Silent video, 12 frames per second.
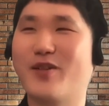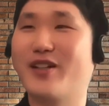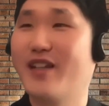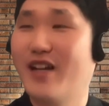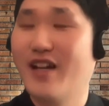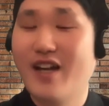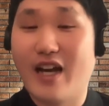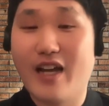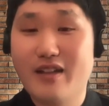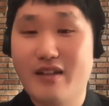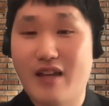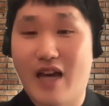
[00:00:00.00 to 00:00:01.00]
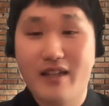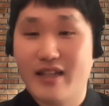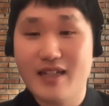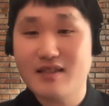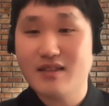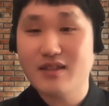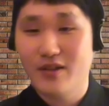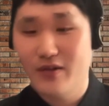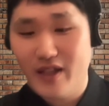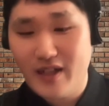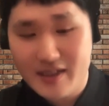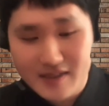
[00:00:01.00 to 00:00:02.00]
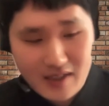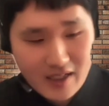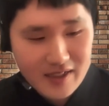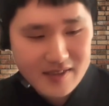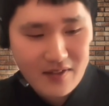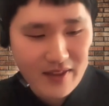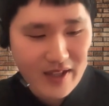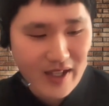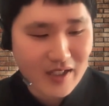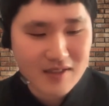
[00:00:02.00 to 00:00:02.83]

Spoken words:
But I guess it is a thing.